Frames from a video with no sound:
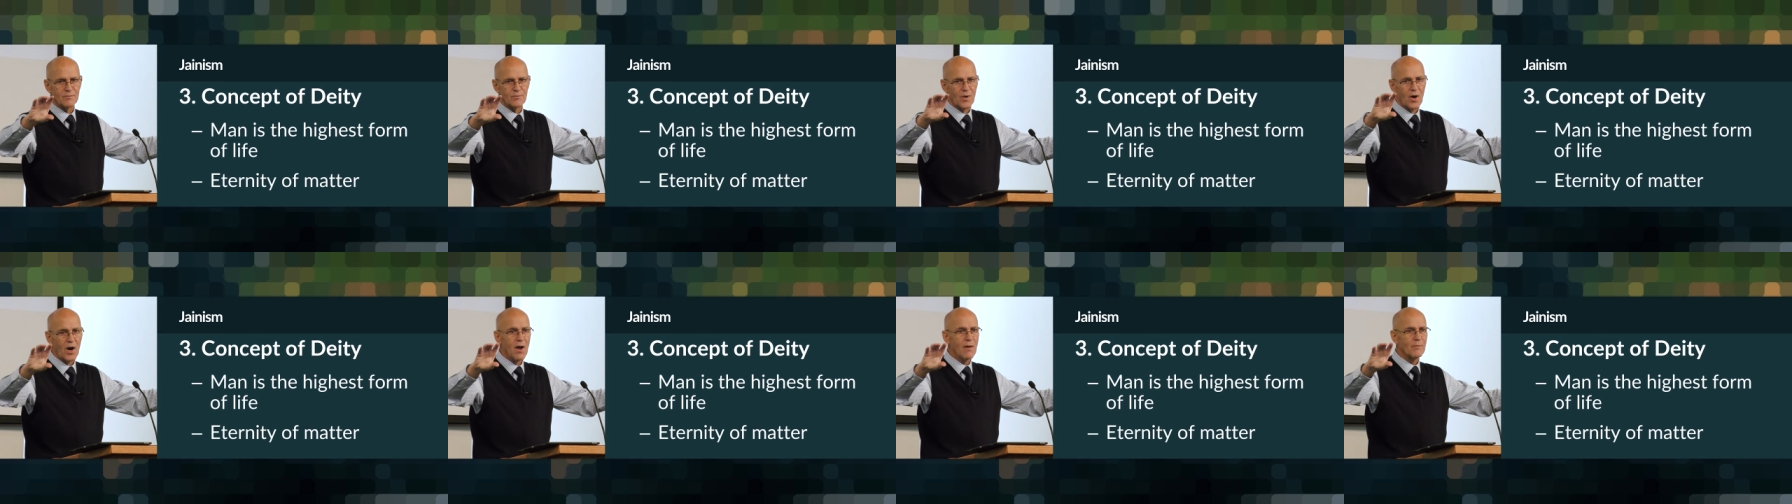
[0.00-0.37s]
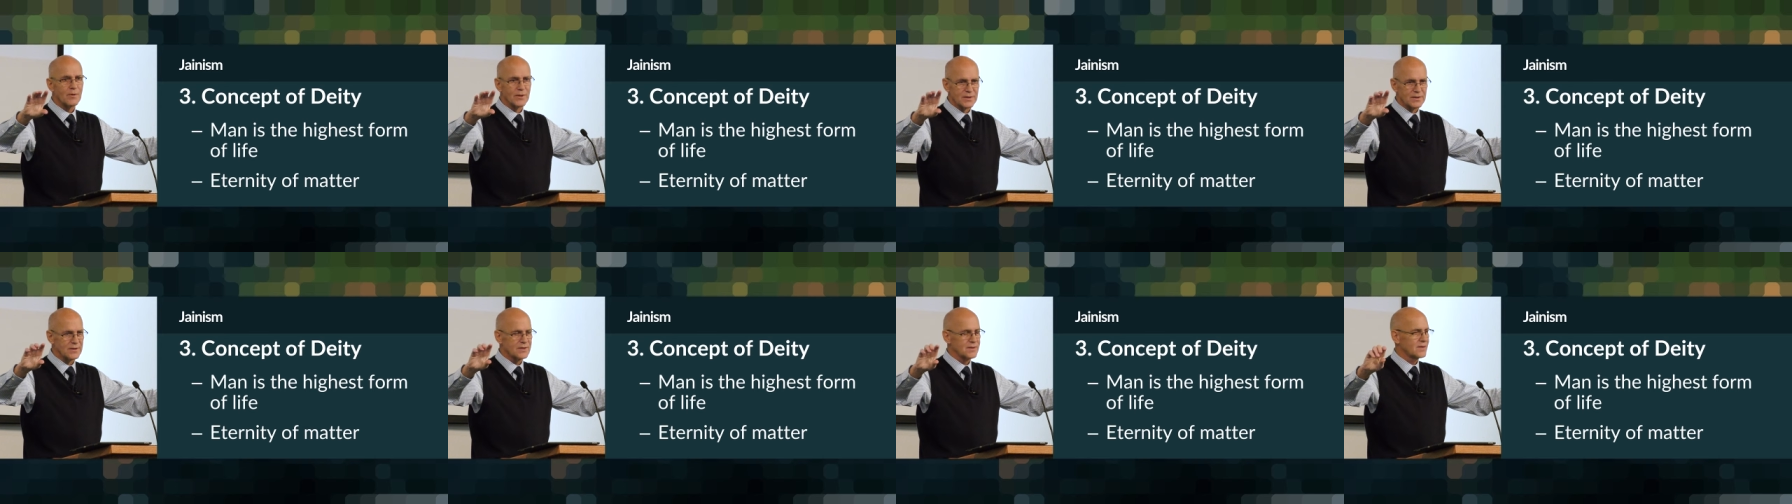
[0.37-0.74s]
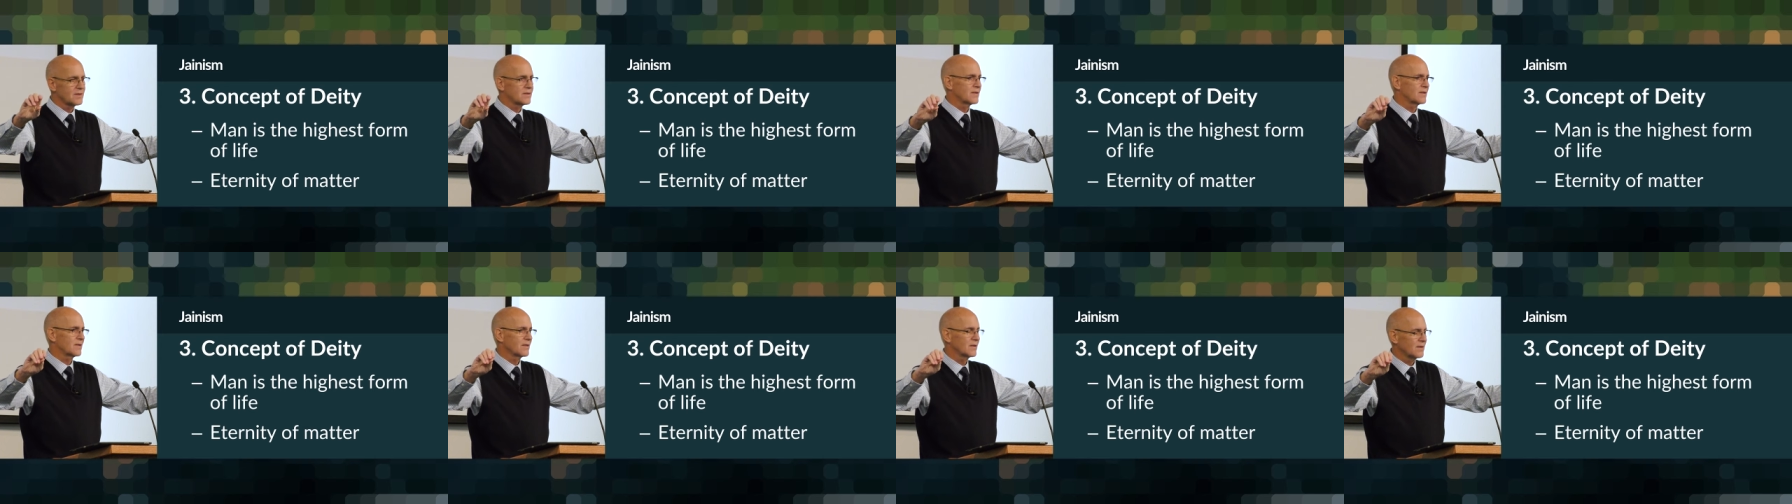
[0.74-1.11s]

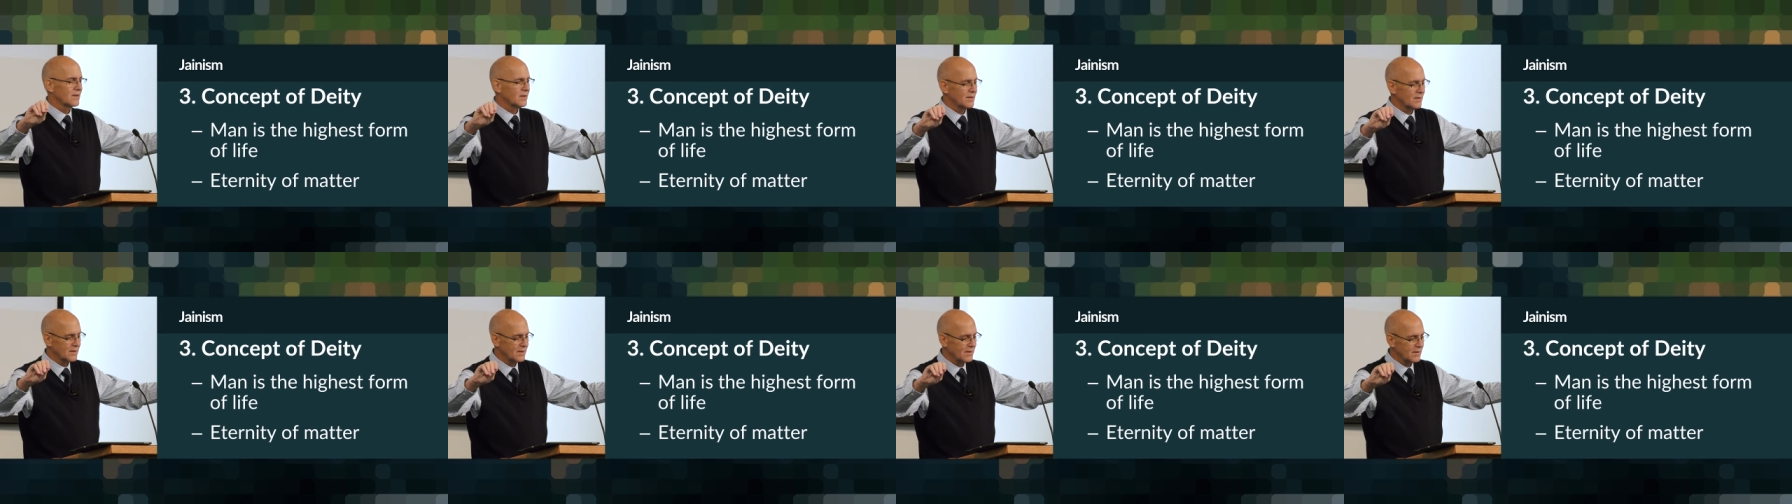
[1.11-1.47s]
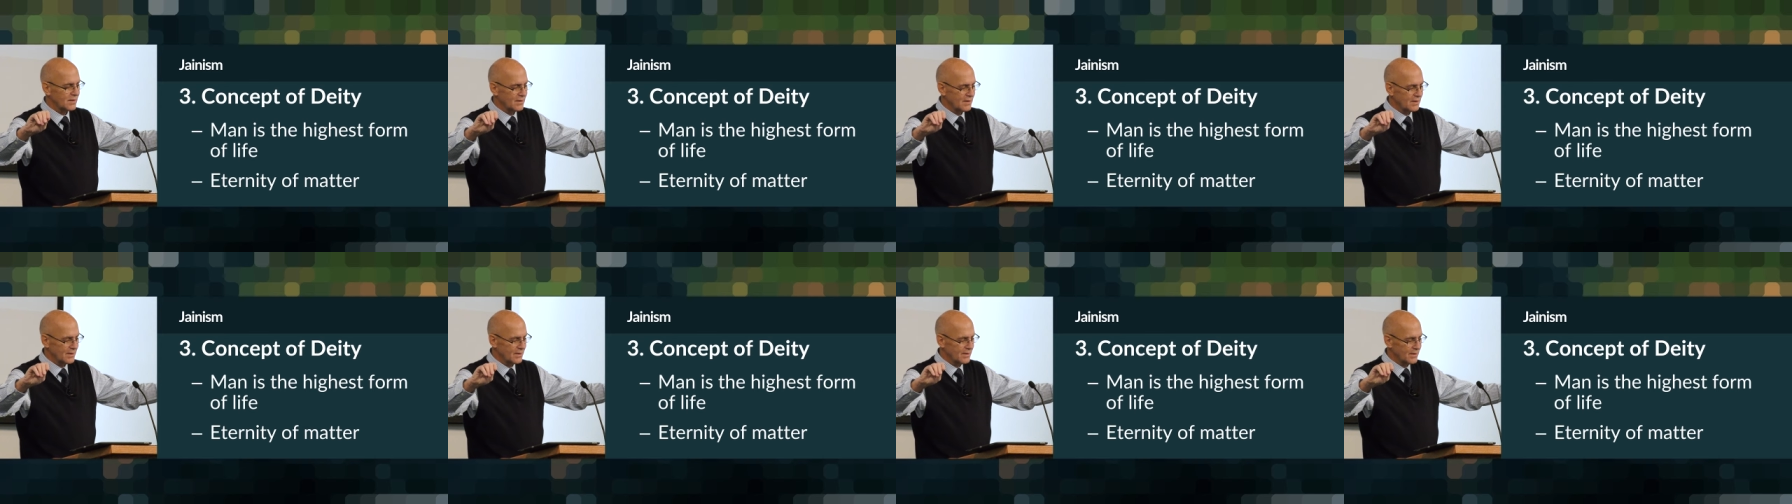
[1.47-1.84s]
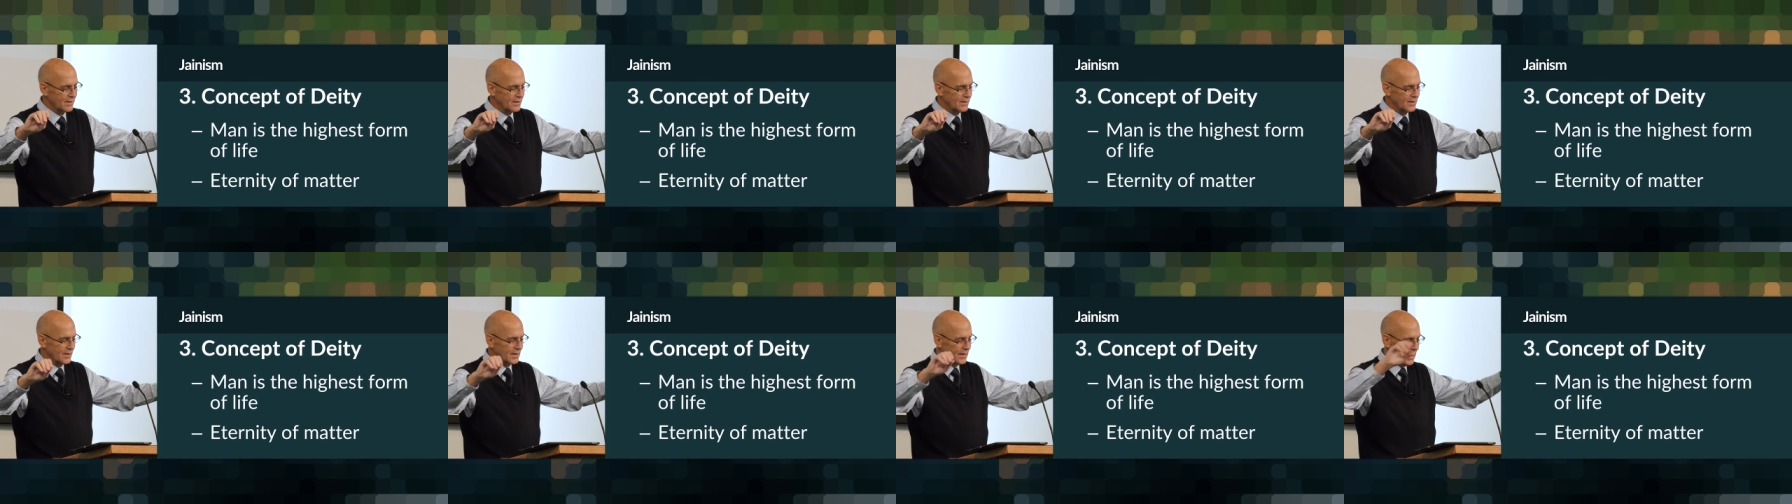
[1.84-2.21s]
Brahmins,
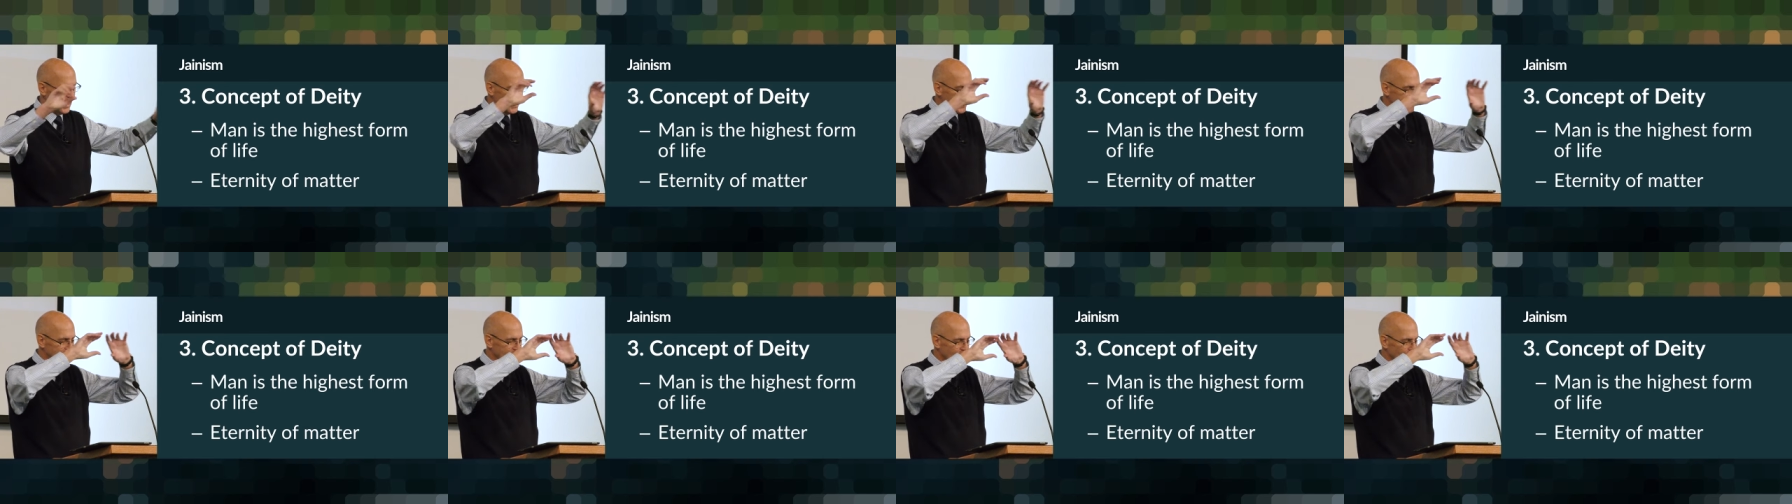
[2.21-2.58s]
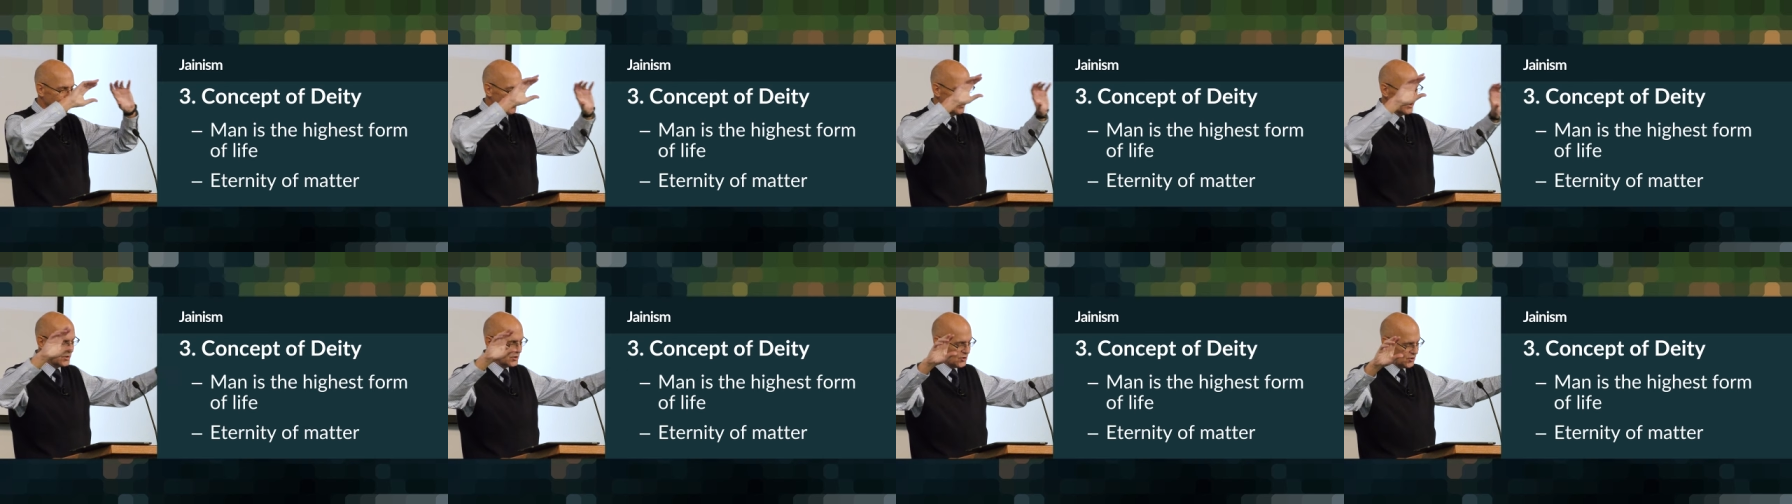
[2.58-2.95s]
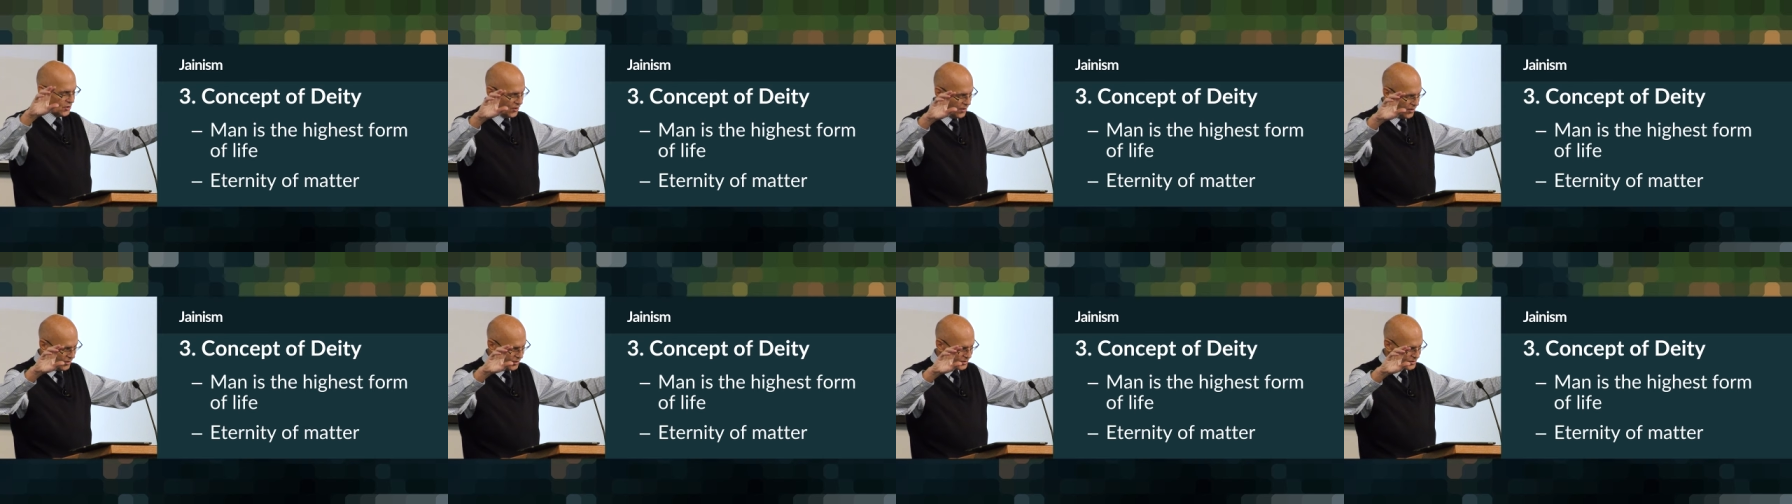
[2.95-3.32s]
the guys who were in
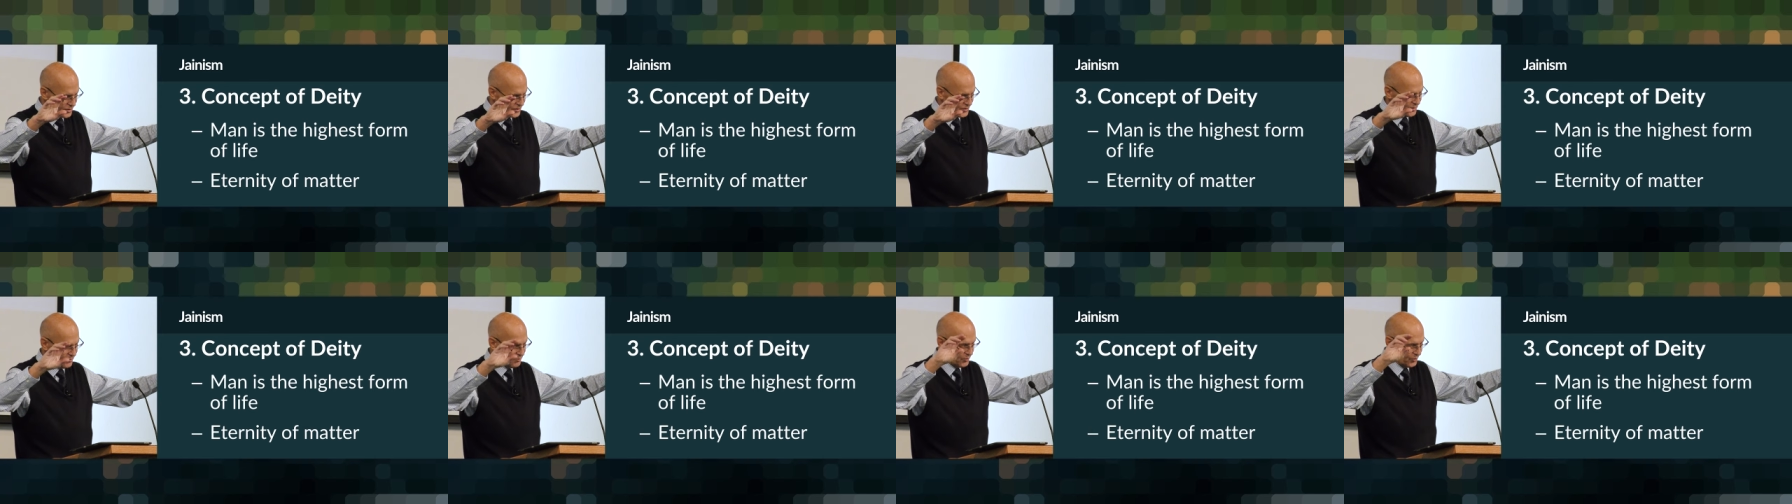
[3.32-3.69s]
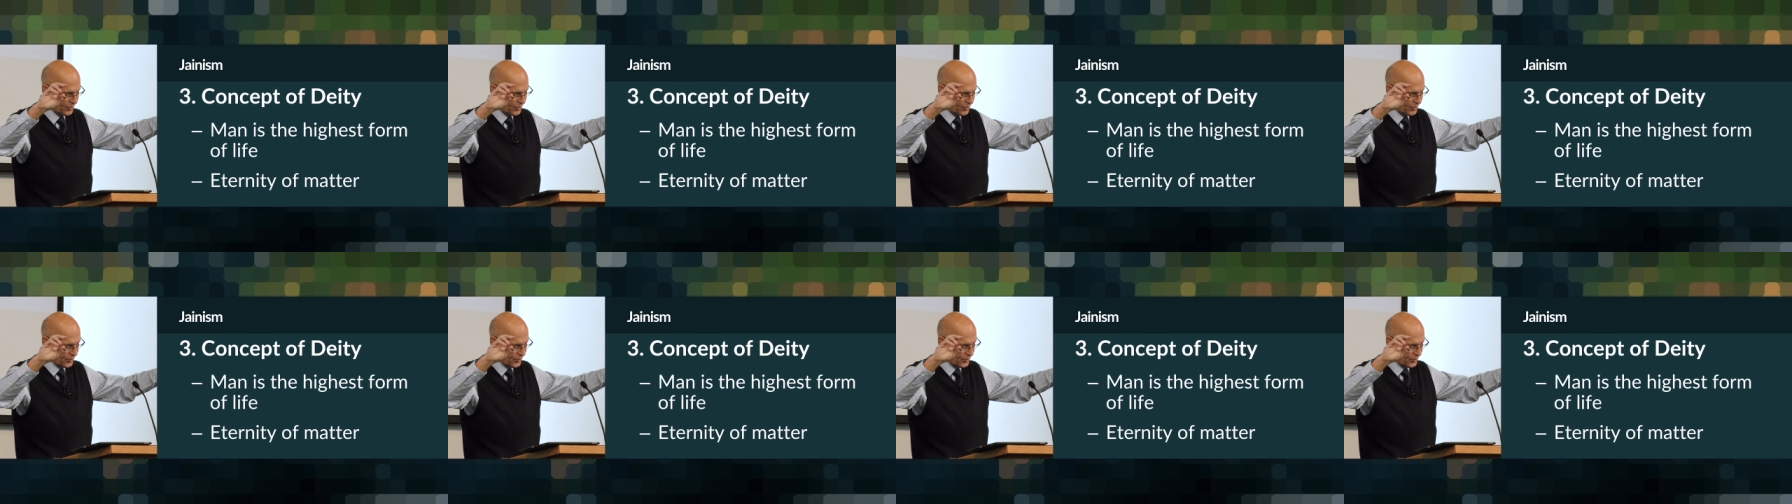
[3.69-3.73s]
charge, the